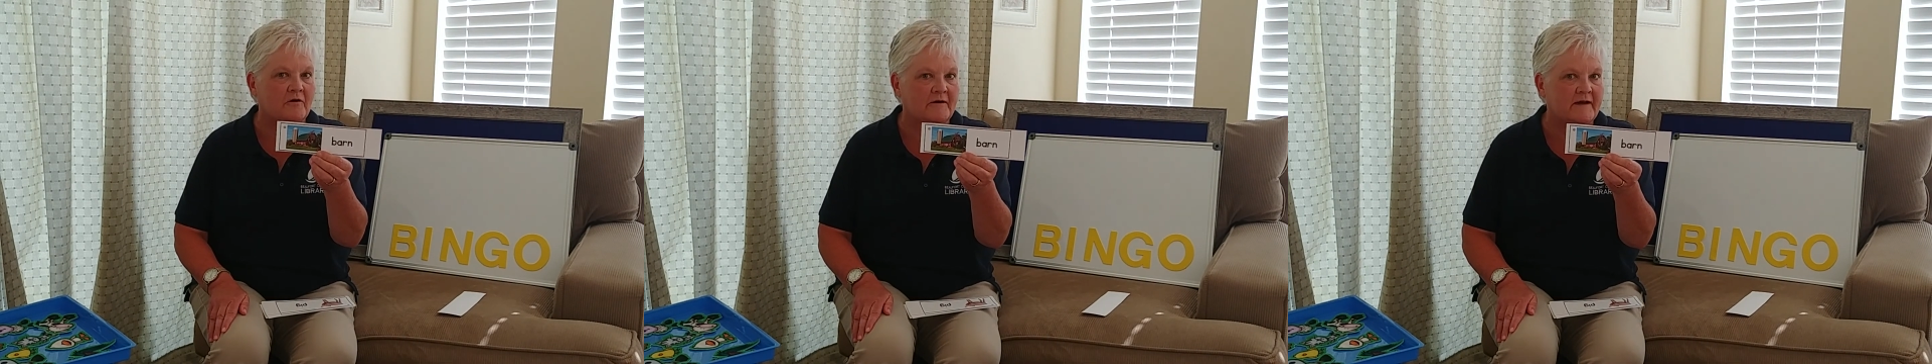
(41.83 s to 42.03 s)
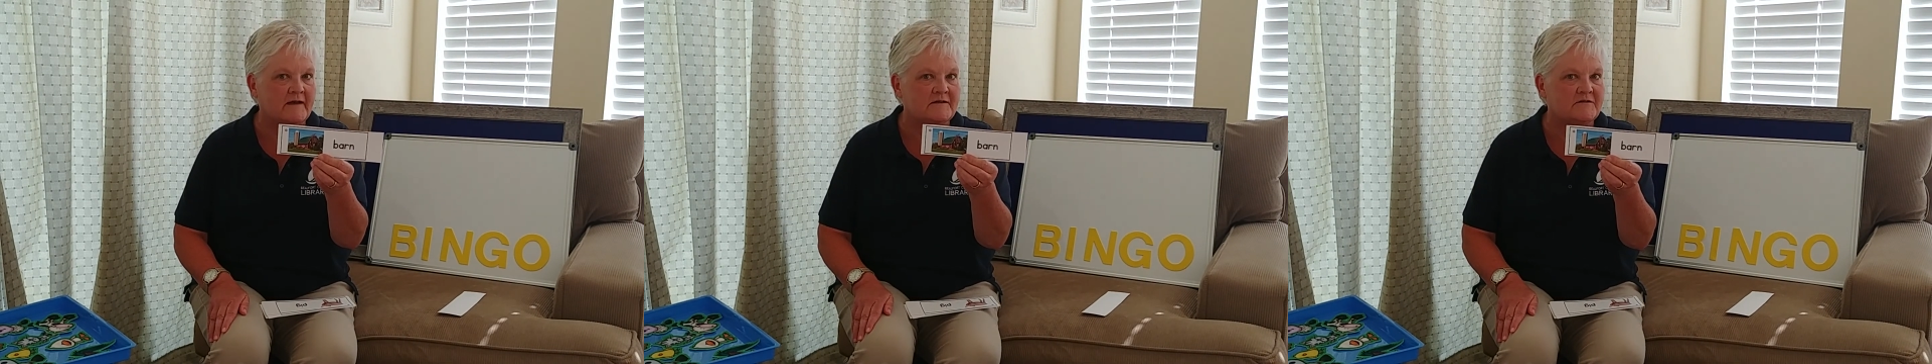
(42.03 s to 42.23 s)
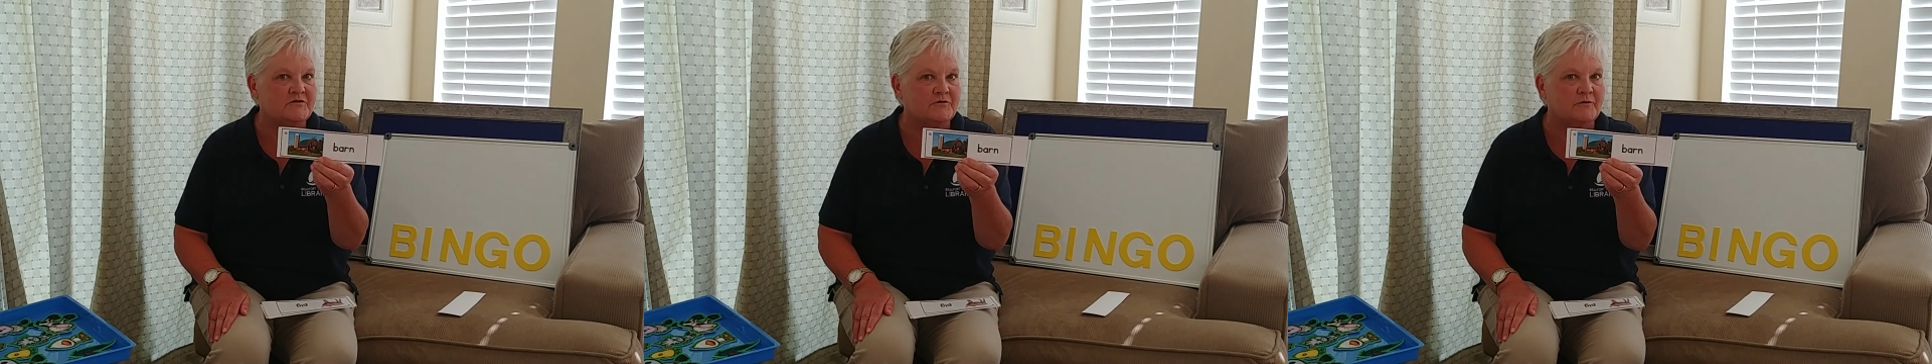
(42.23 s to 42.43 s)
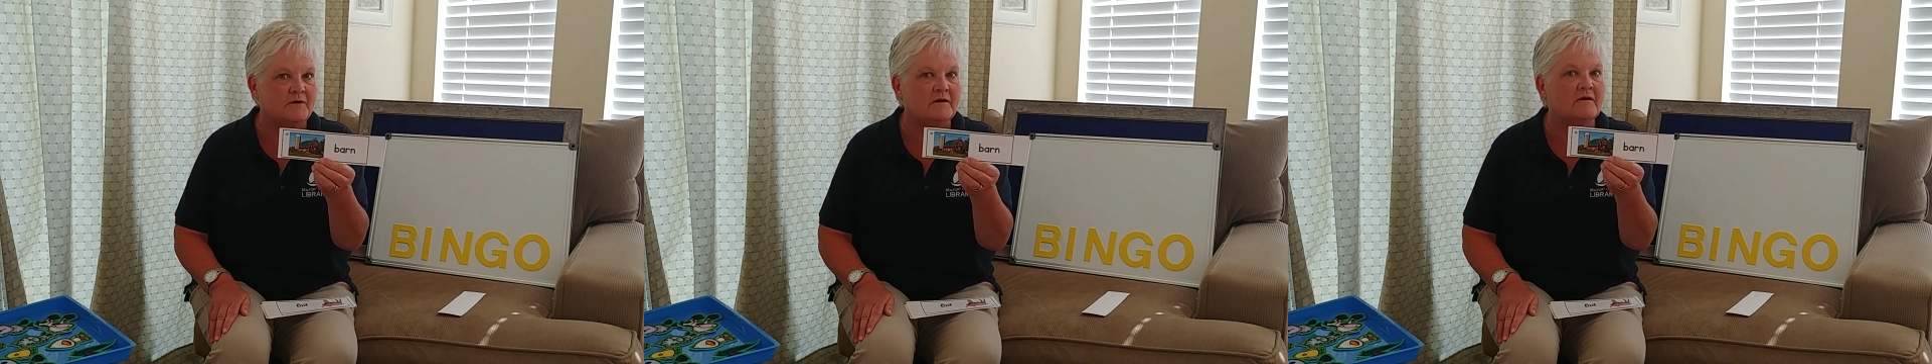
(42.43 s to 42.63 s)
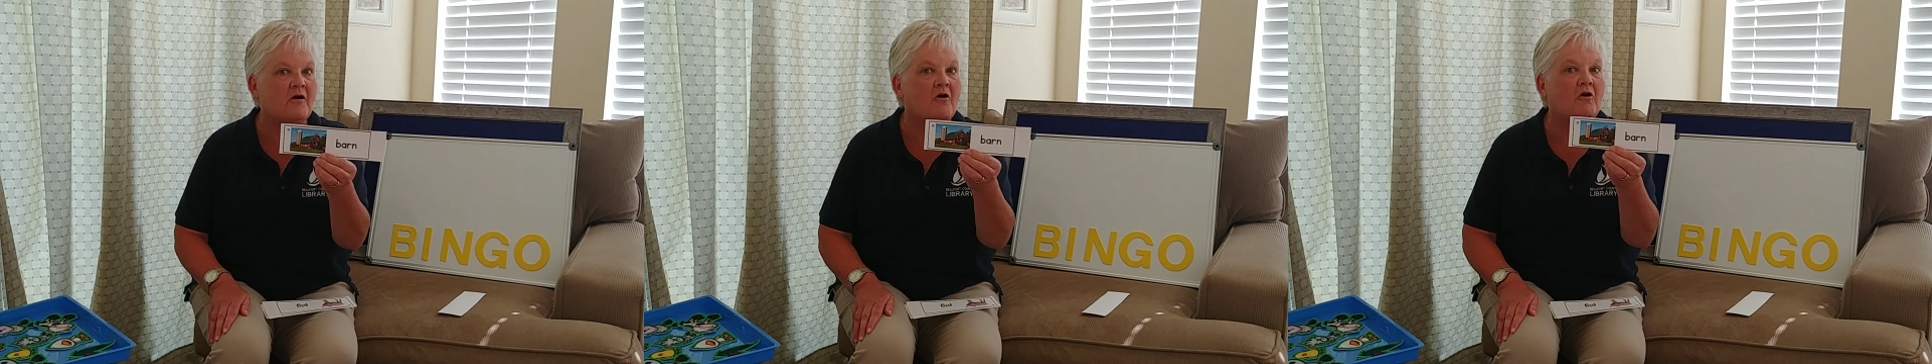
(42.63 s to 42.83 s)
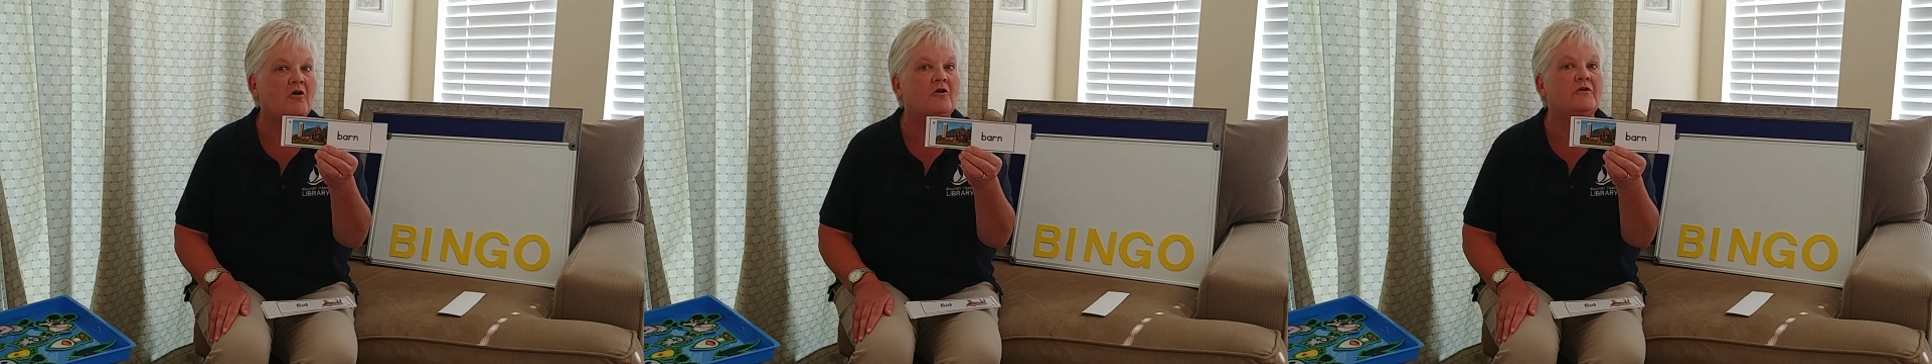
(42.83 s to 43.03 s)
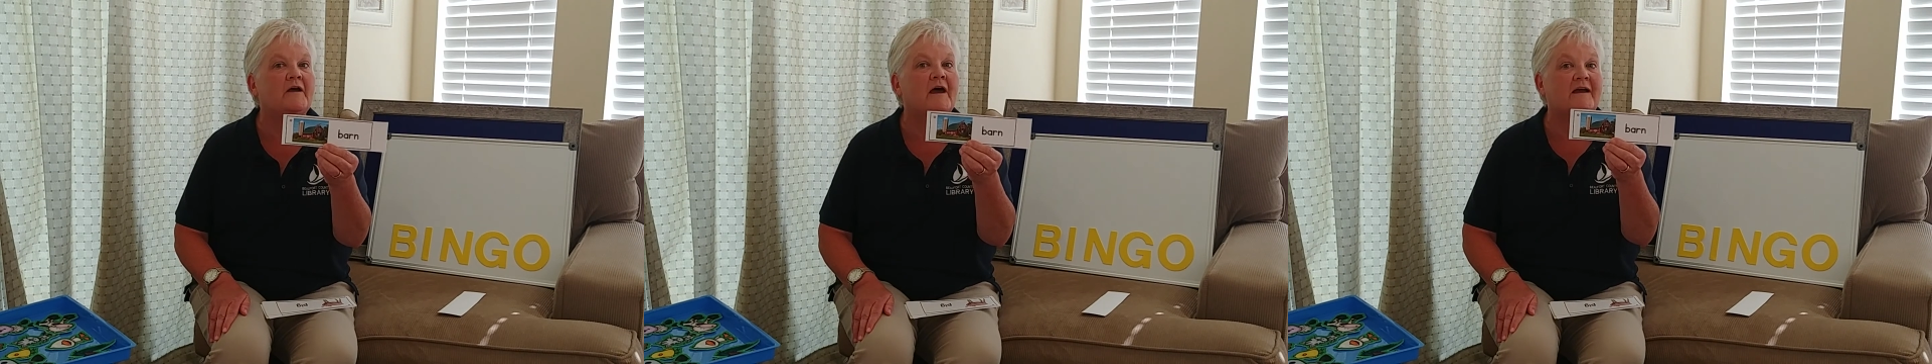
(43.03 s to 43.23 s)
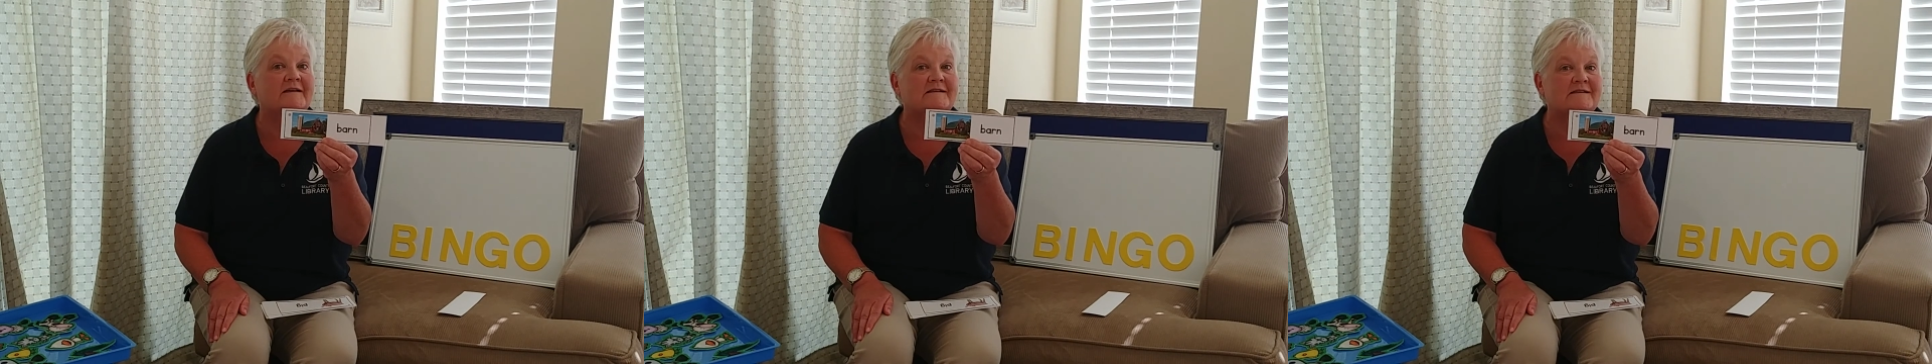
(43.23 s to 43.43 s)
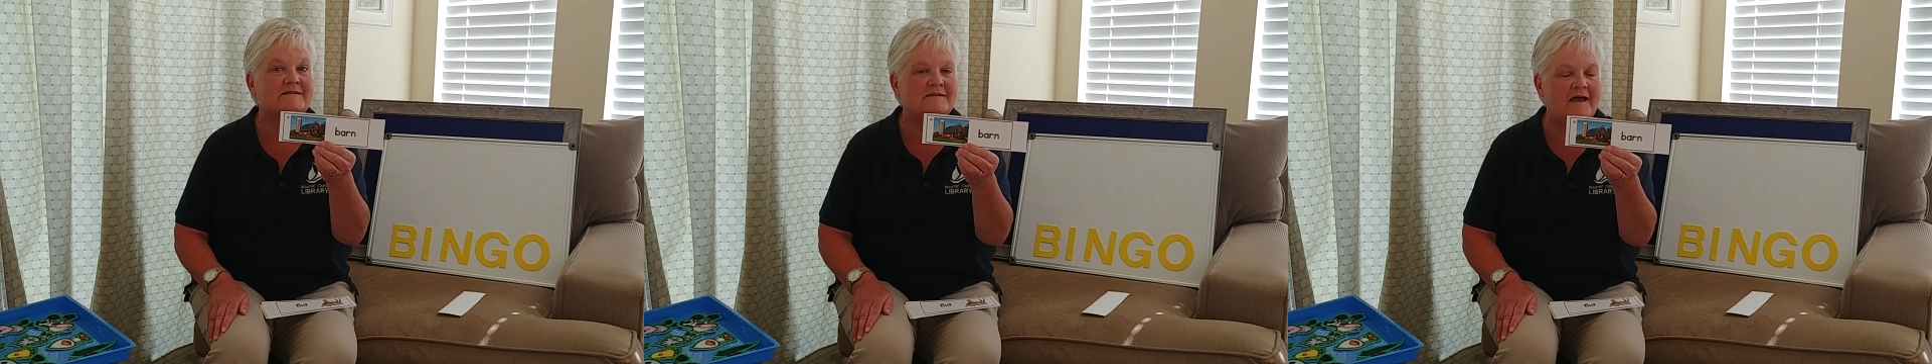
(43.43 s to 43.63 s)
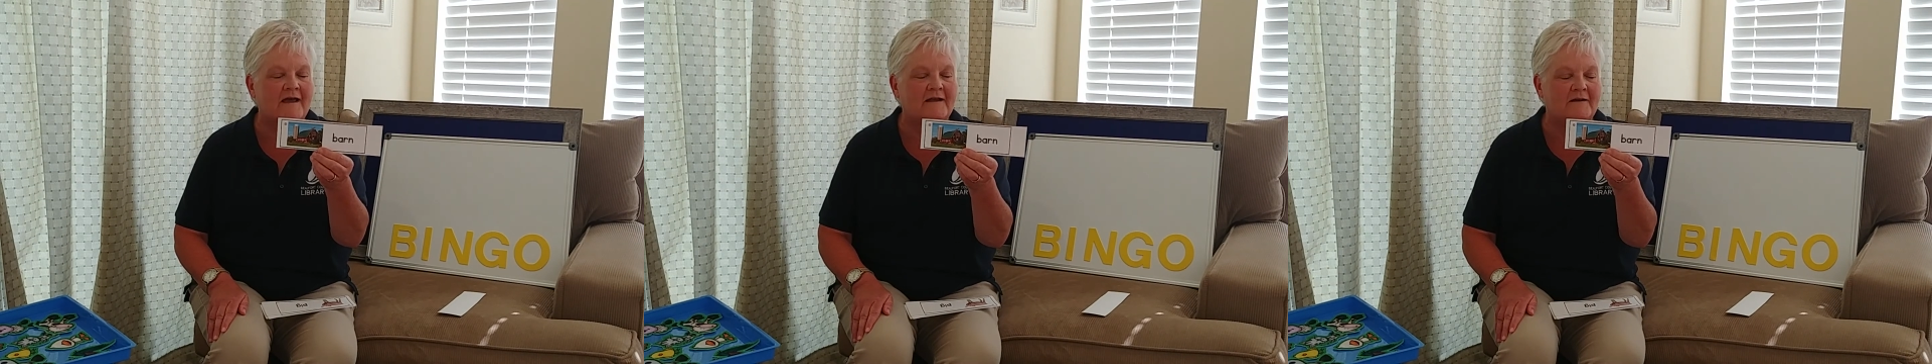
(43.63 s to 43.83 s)
next to it called a
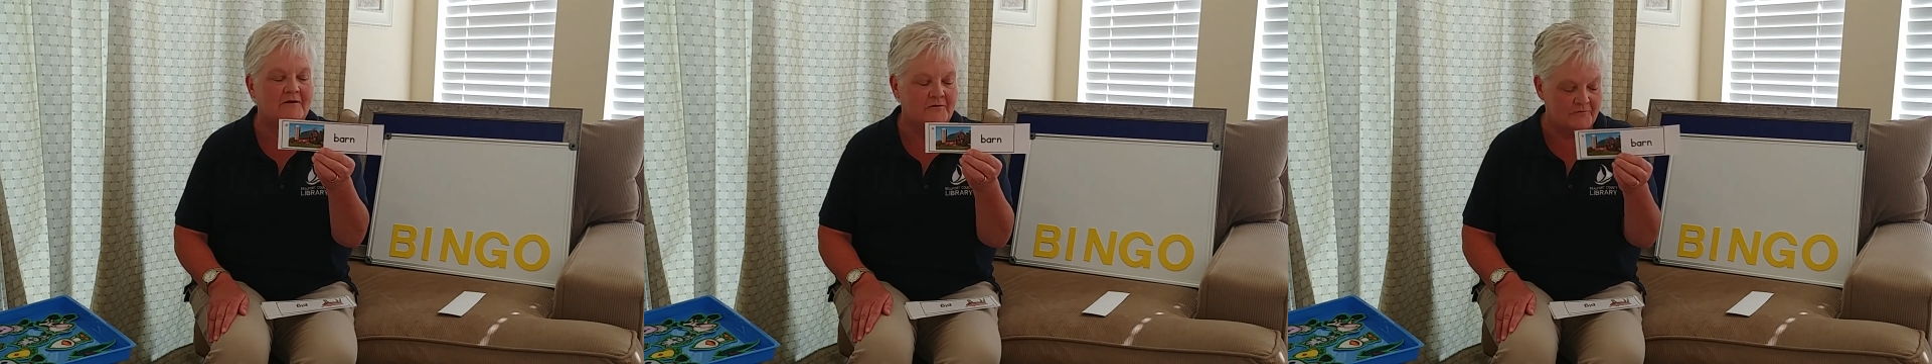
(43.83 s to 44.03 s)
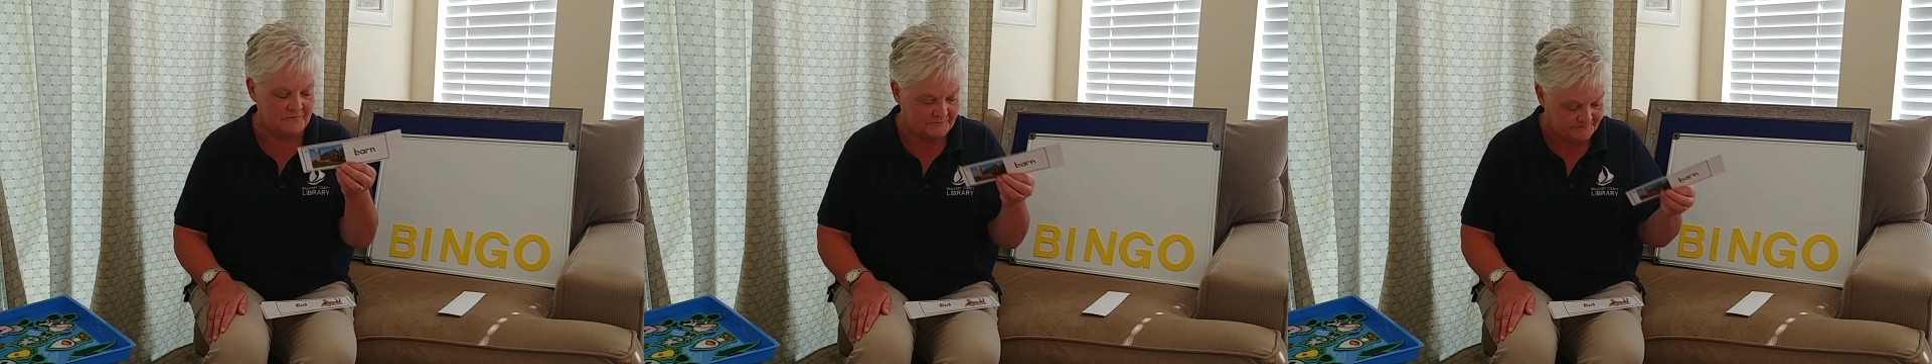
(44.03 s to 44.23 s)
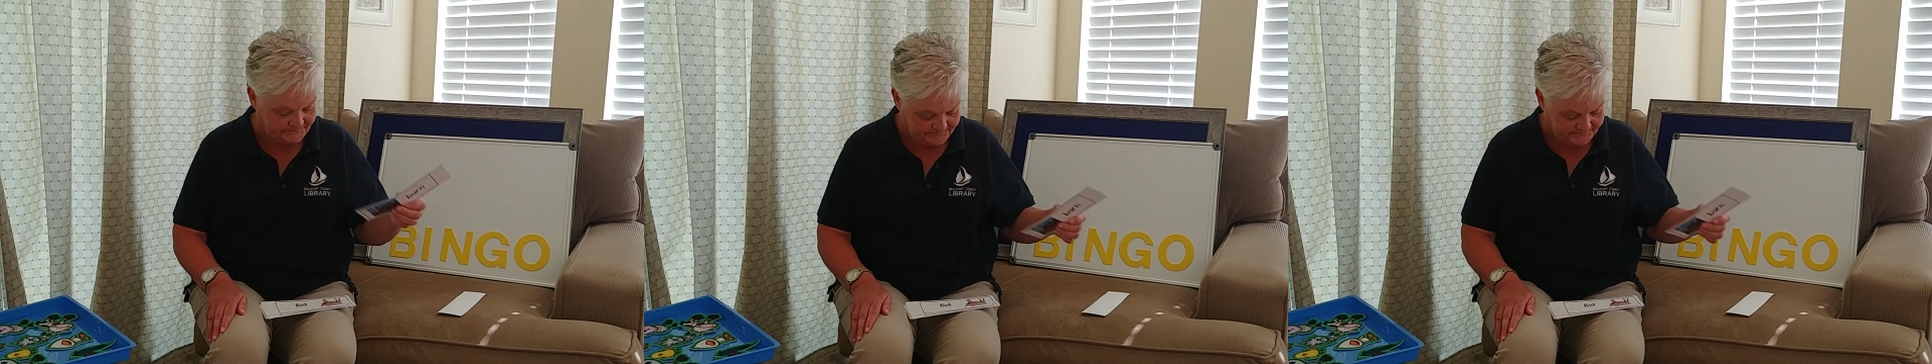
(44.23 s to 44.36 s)
silo.